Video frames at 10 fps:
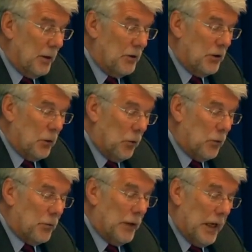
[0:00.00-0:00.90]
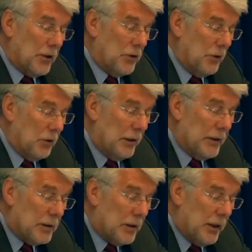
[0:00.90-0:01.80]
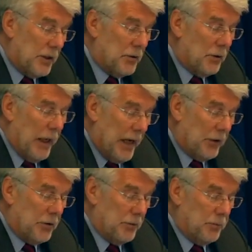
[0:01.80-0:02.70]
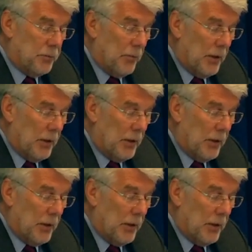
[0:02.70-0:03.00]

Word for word: She called for national and international action